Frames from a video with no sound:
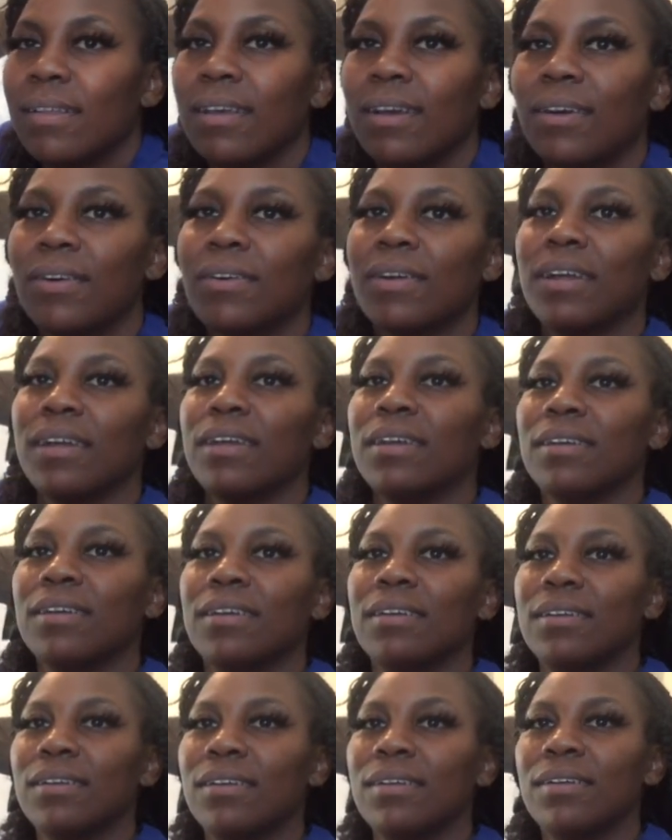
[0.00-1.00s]
Okay.
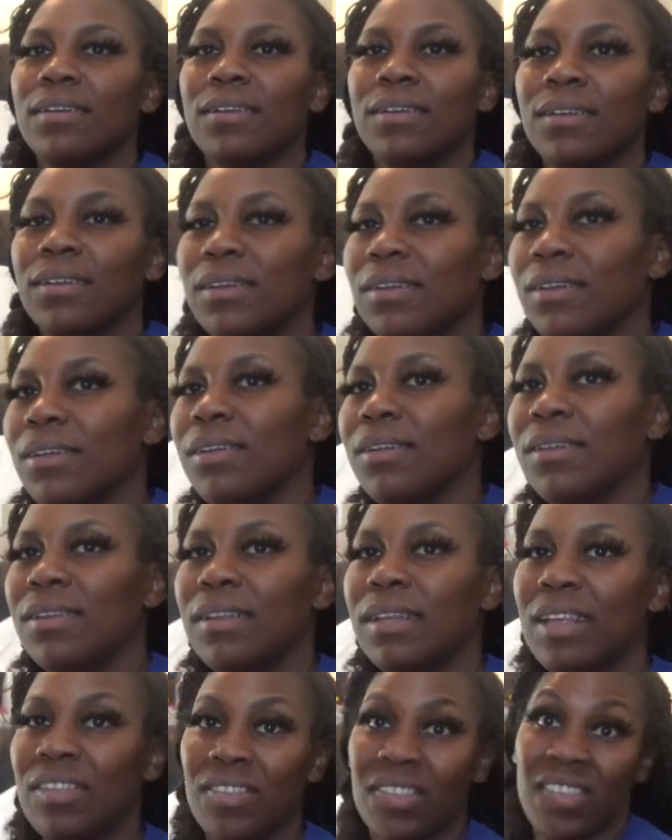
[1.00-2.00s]

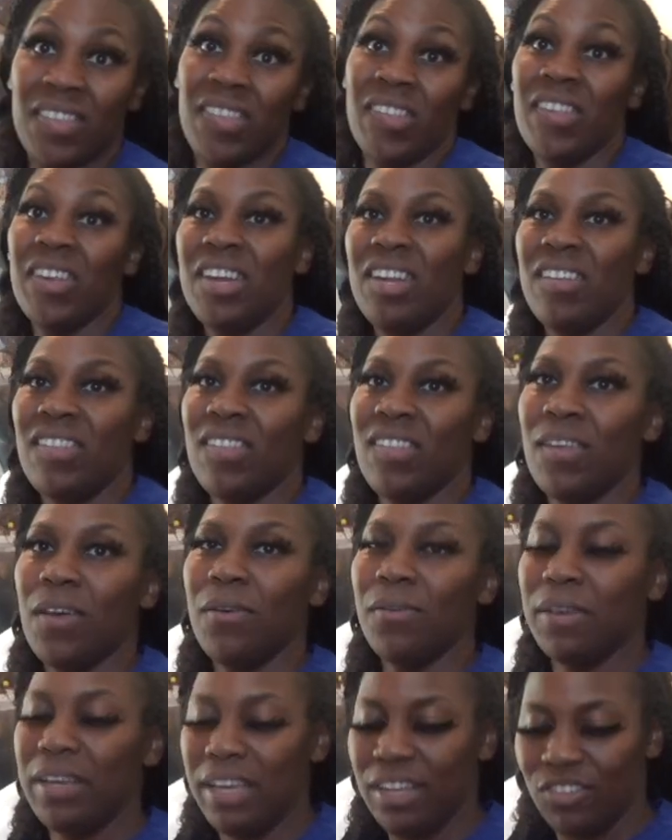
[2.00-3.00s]
This is as good as it's
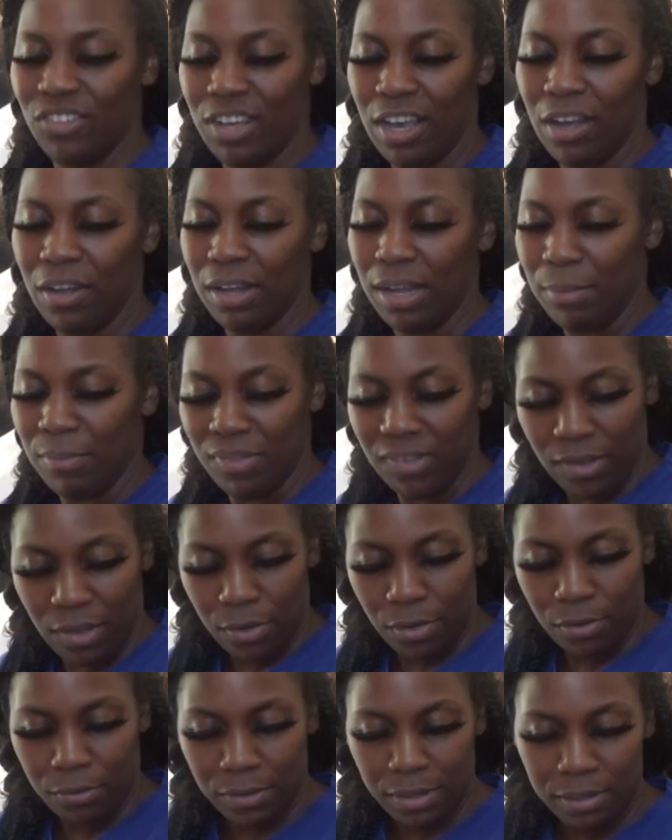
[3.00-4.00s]
gonna get y'all. I'm
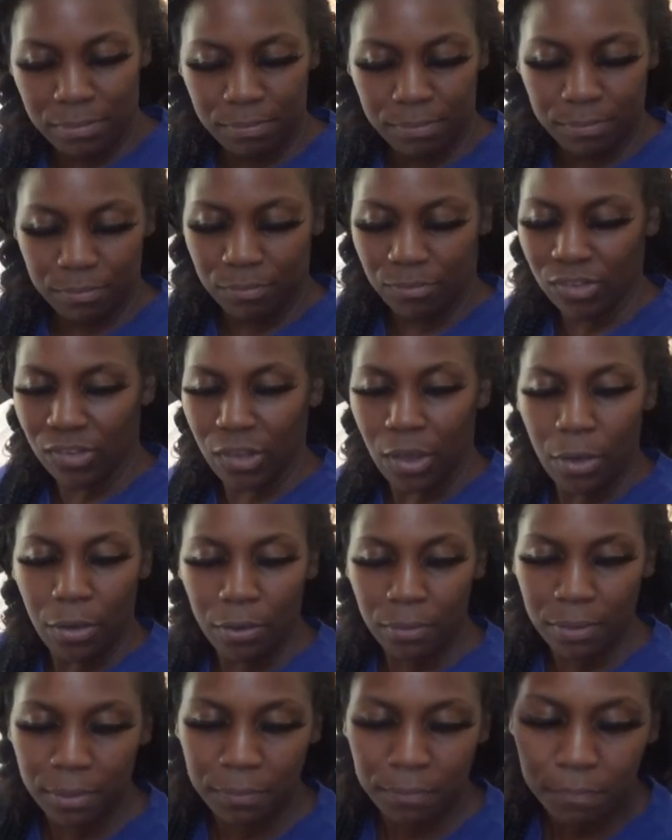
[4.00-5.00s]
sorry. I'm
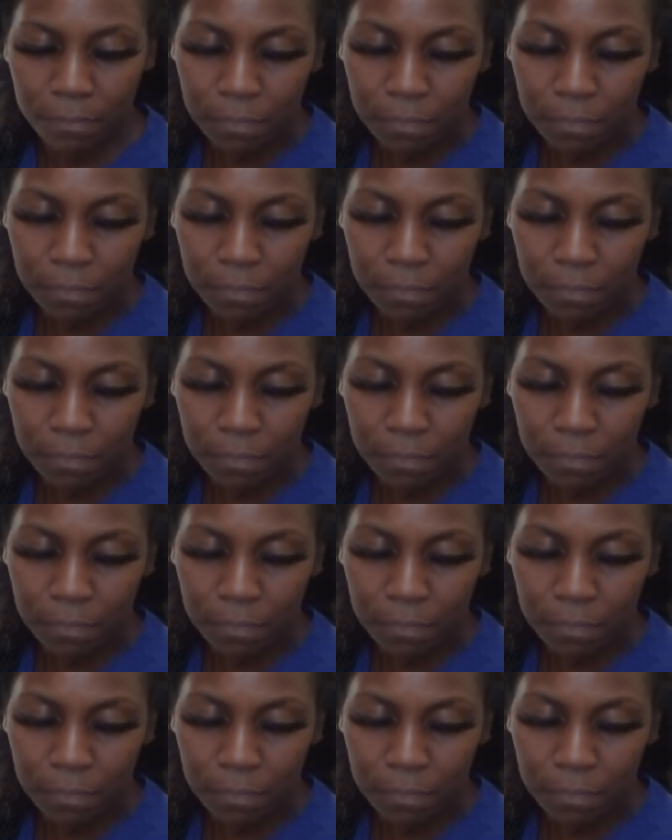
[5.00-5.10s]
sorry.